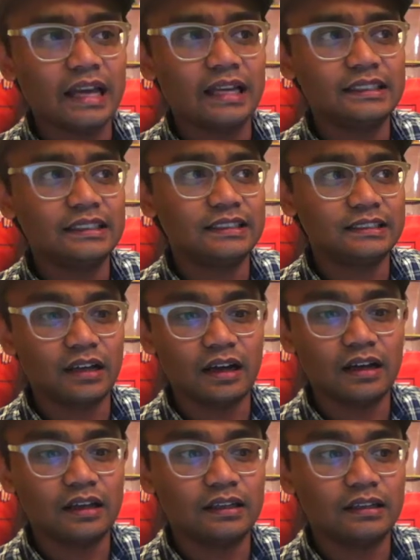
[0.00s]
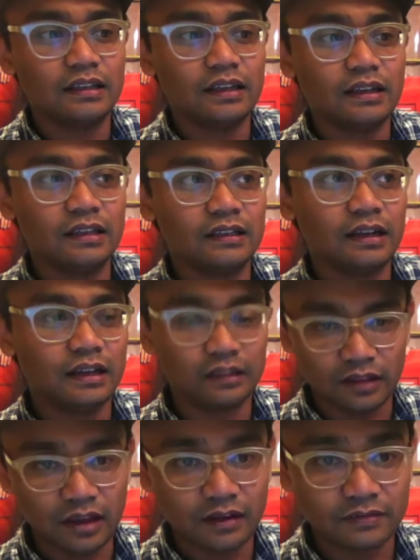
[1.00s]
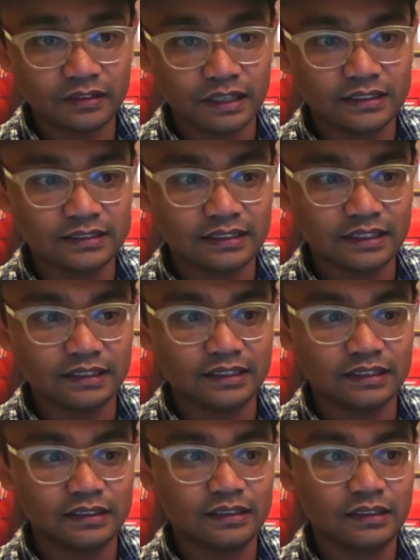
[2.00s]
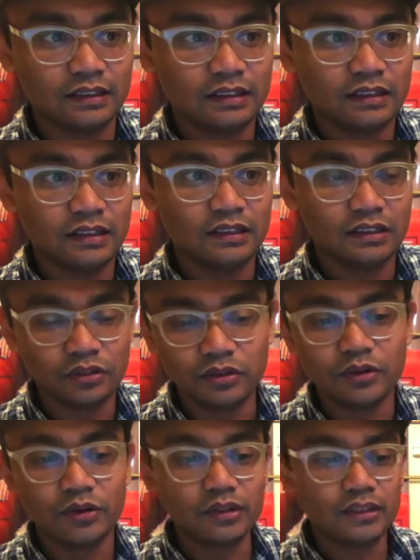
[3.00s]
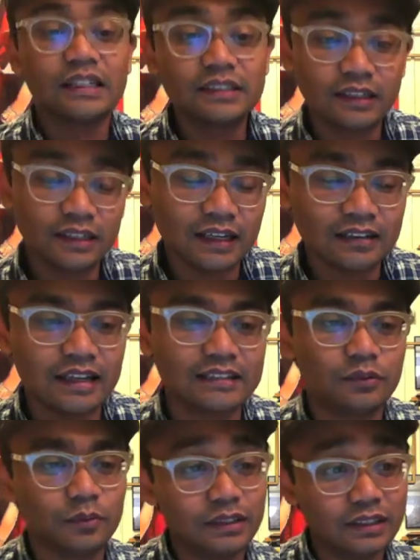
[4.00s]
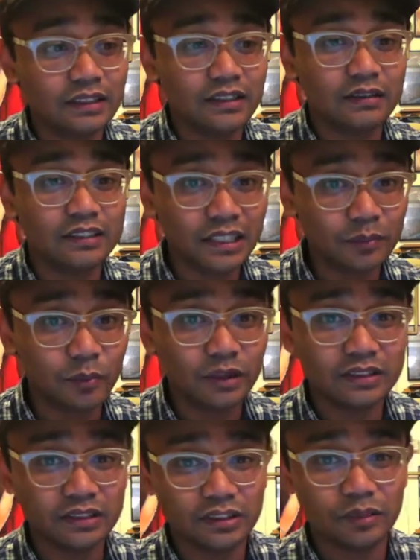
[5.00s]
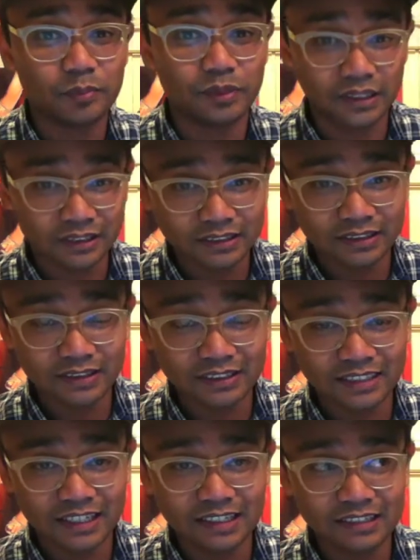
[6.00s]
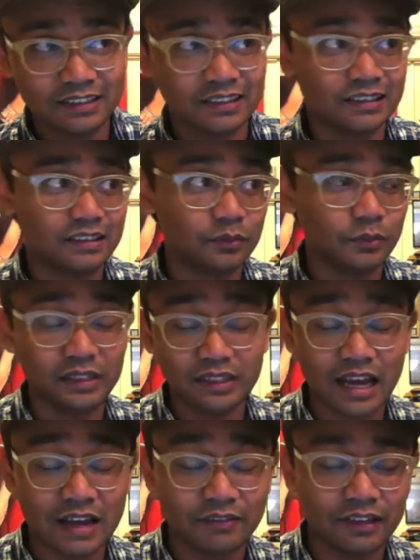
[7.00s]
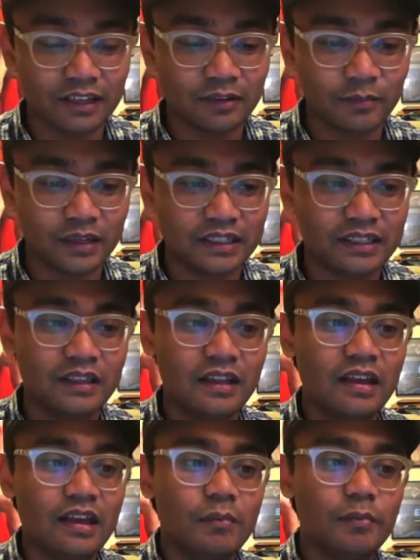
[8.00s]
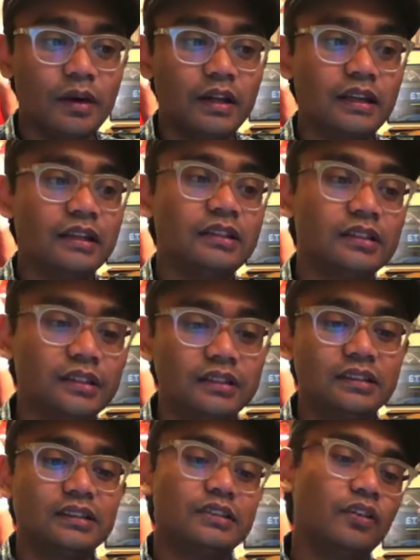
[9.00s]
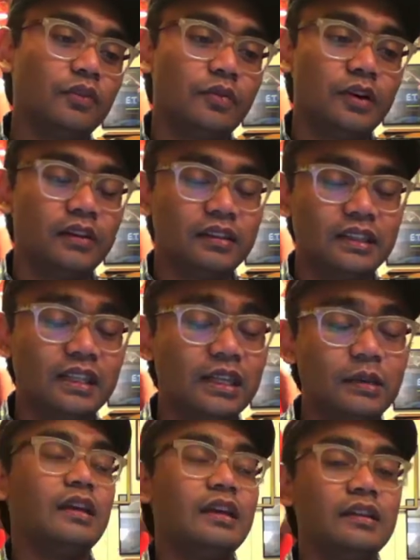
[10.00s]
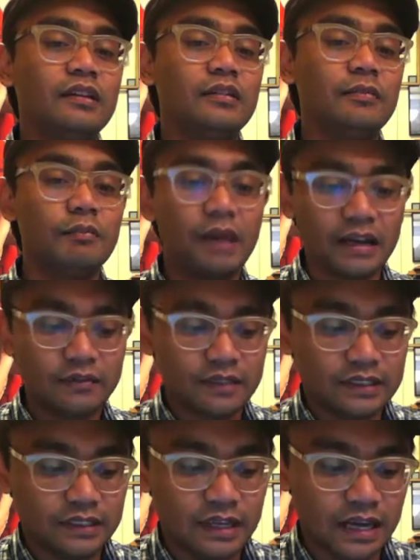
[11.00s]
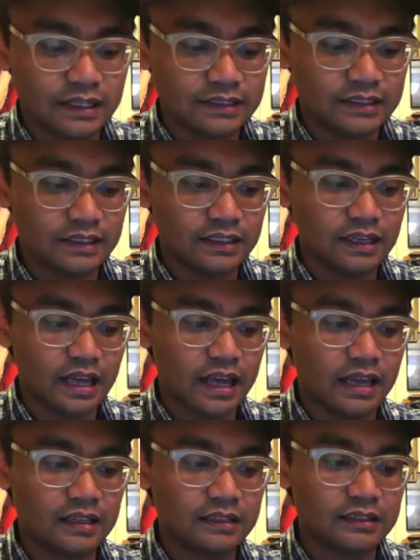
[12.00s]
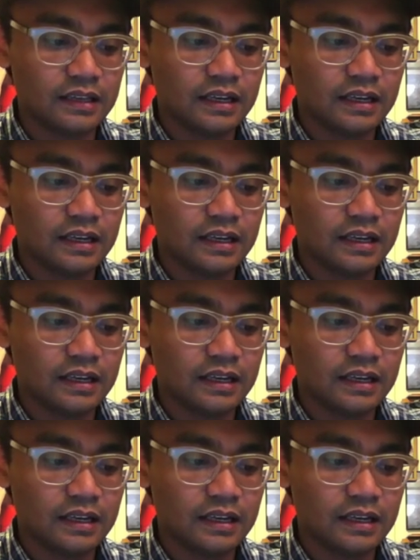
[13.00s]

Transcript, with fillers: actually saw it in a loft I stayed in in New York. It started out as a really cheap way to do production design because we didn't have a lot of money, but it turned into this overall theme. In my vision, I see it as